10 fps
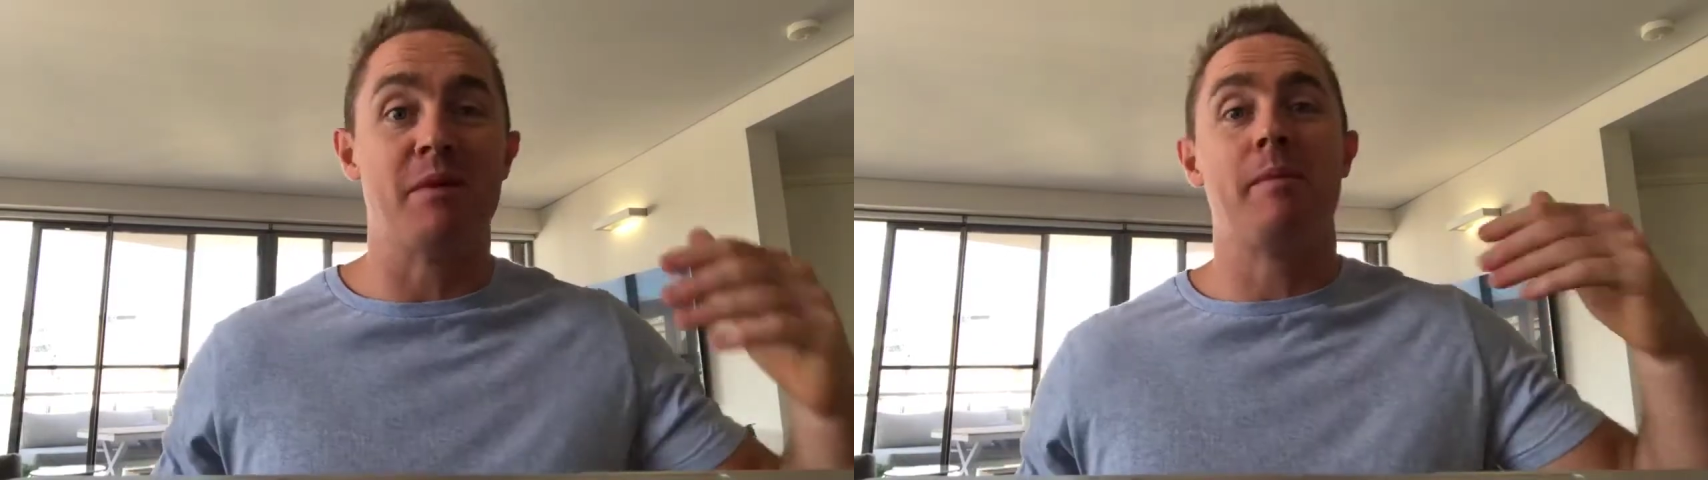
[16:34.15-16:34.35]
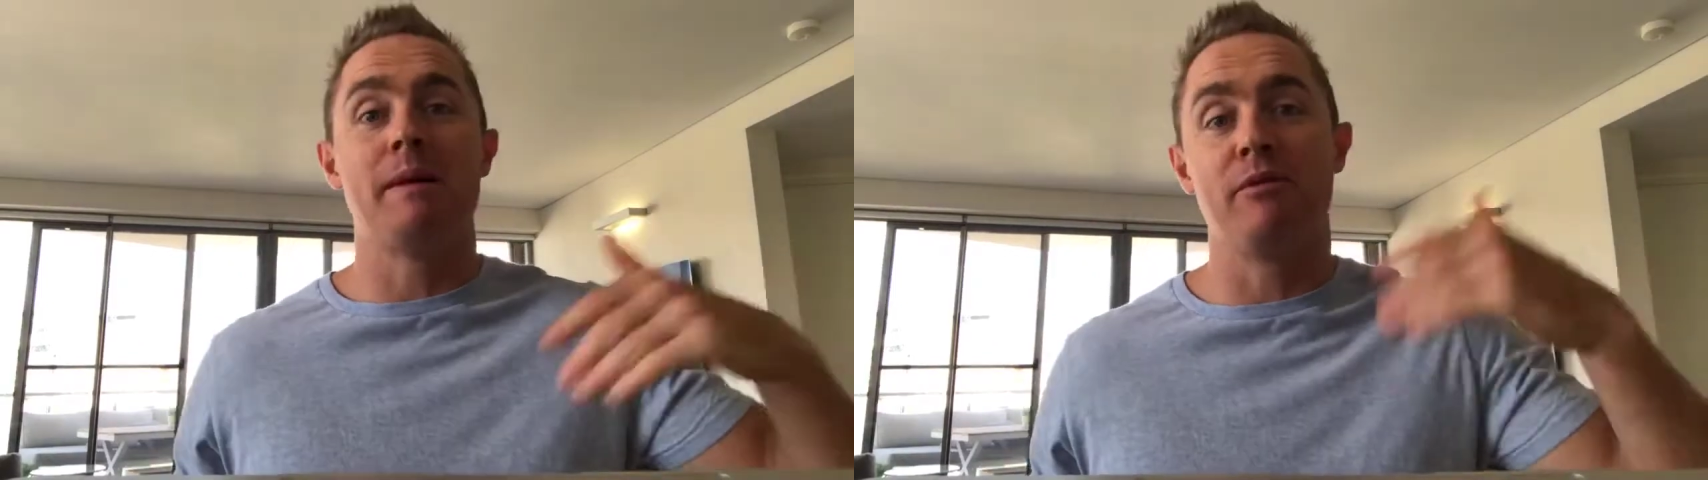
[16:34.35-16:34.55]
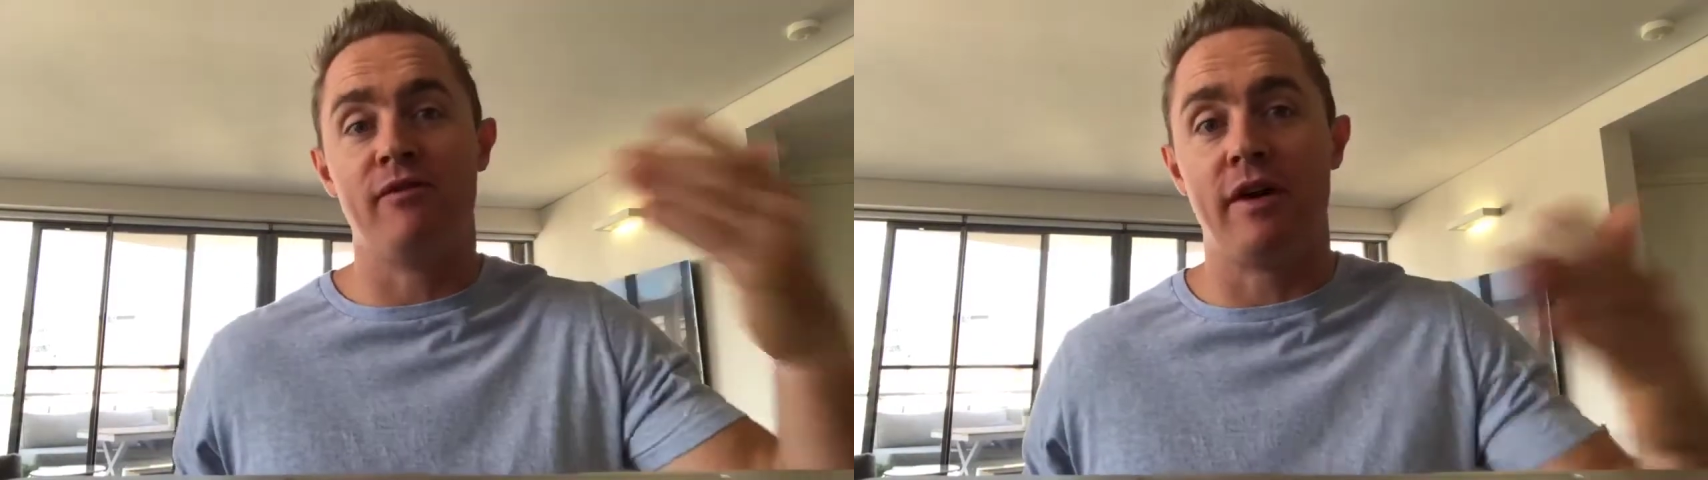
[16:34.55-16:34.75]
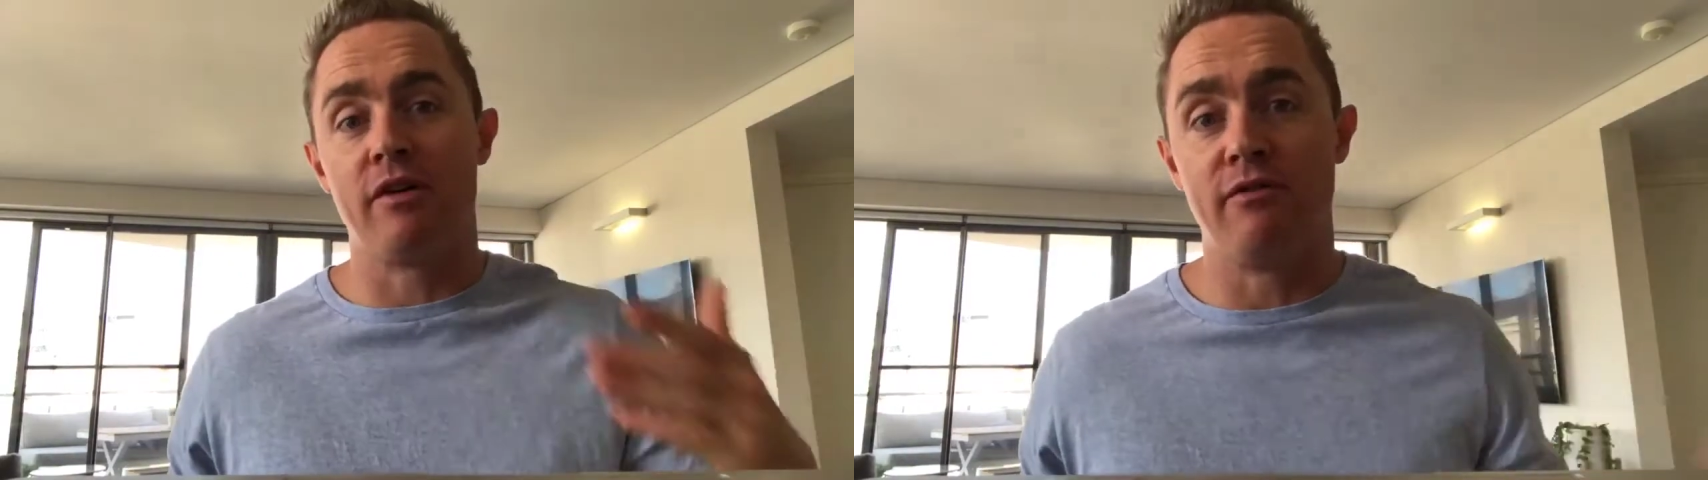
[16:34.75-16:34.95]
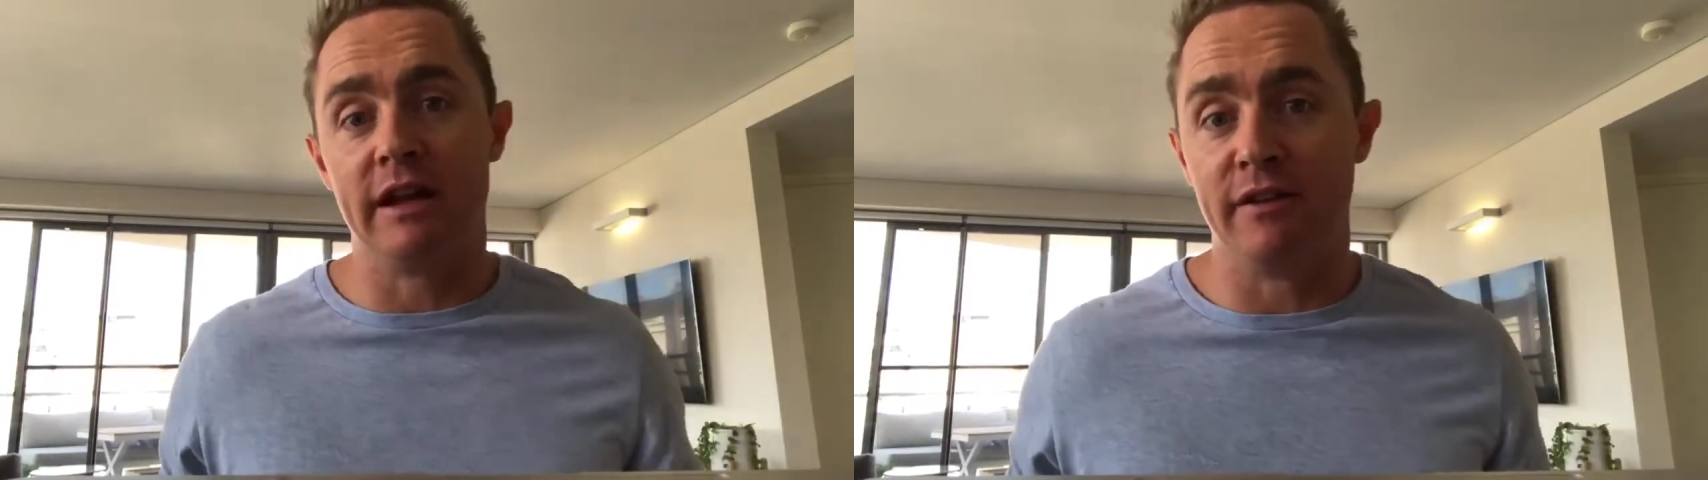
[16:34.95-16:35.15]
but people very
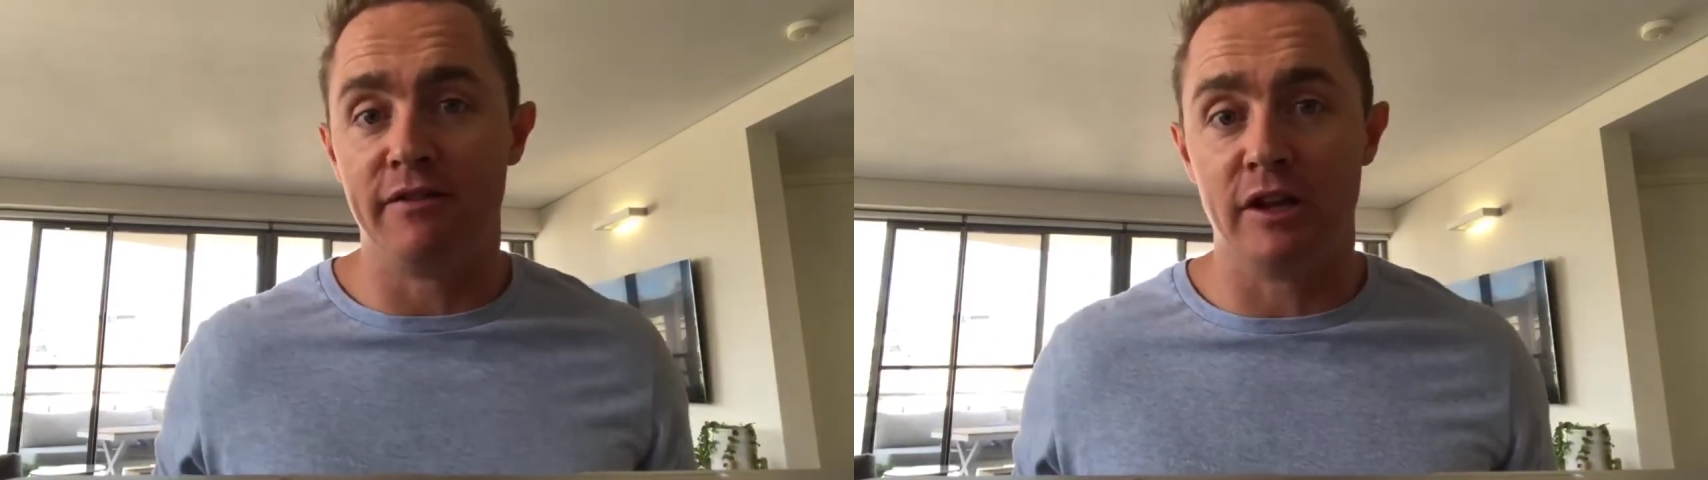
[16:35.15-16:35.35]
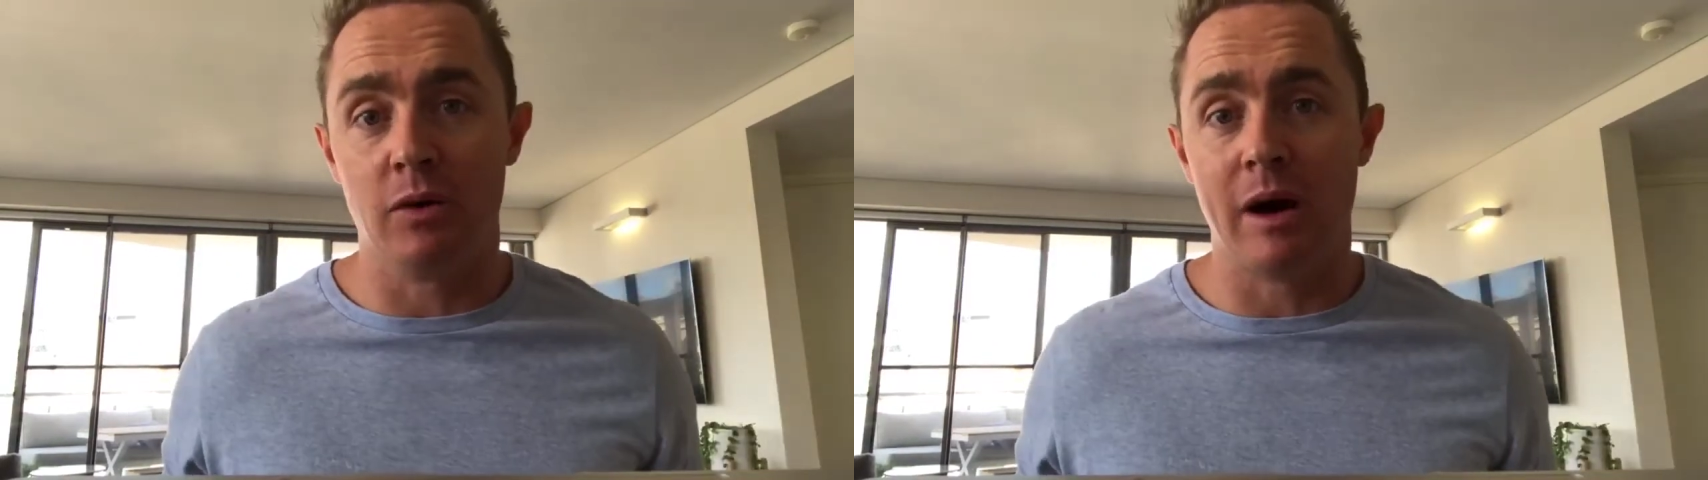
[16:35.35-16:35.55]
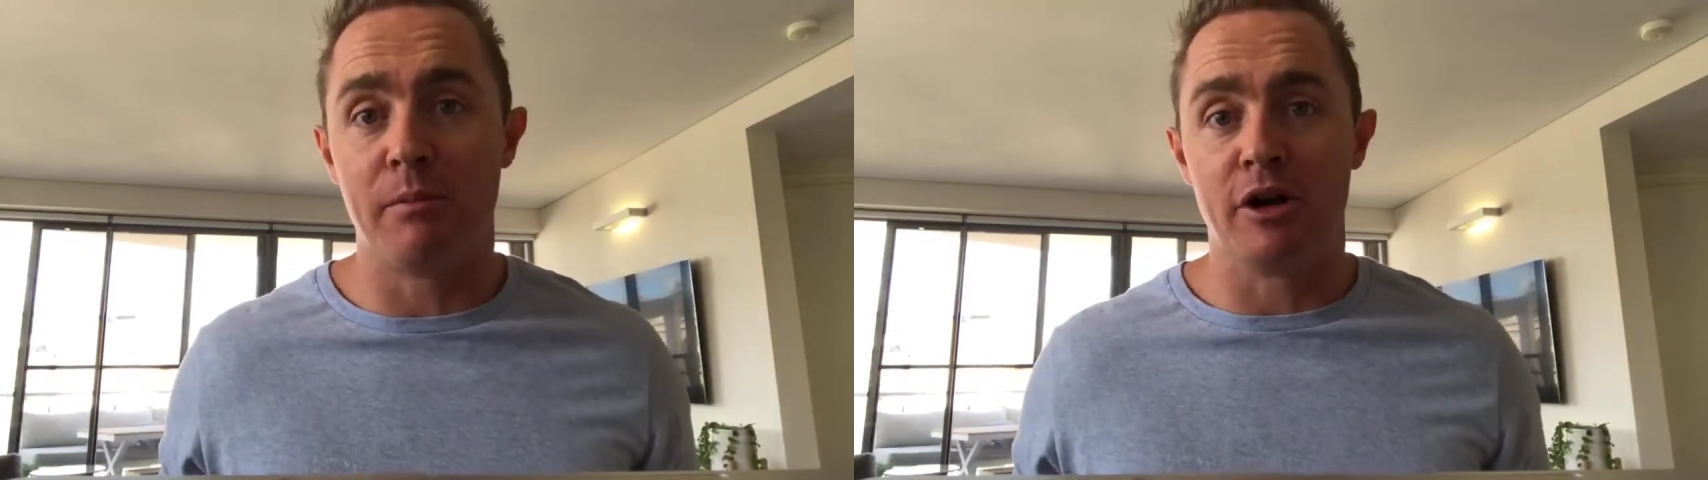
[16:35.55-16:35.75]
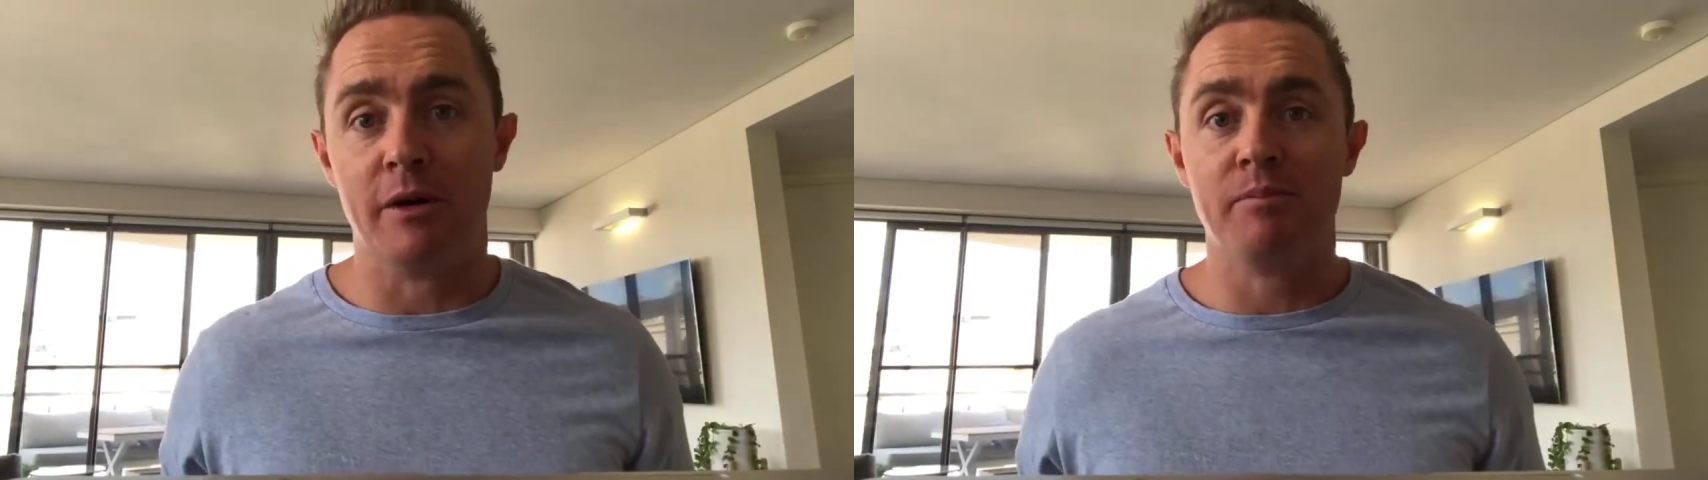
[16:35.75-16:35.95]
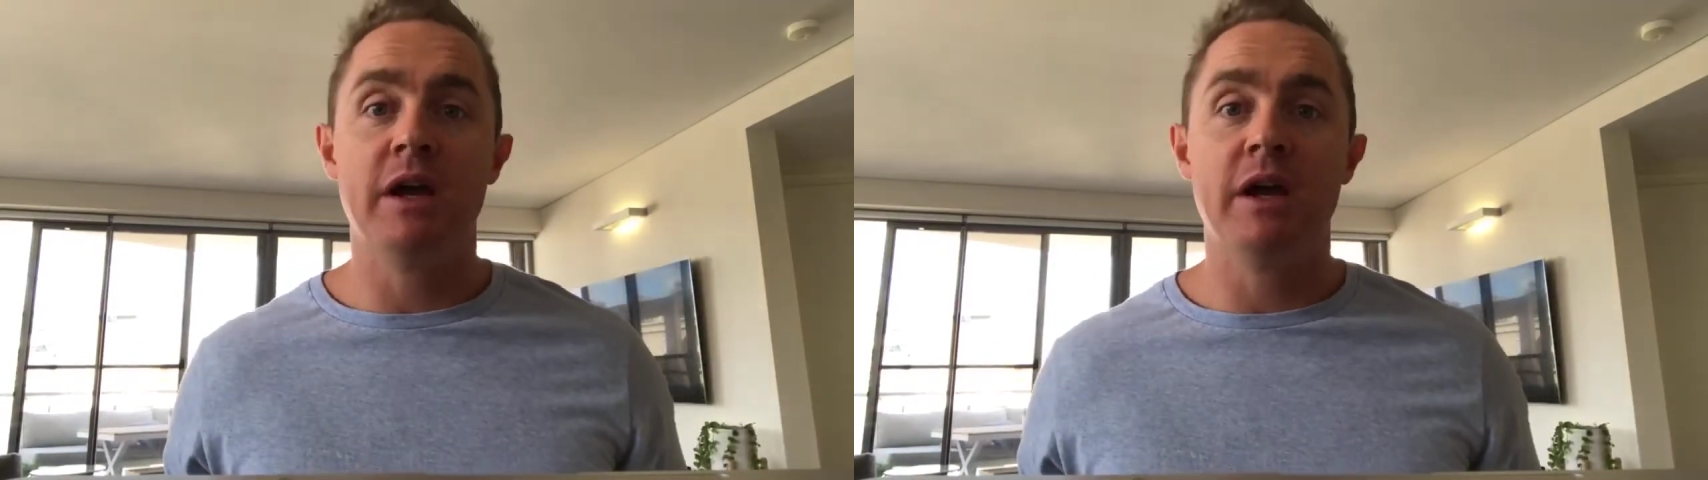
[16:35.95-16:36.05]
rarely follow up on it.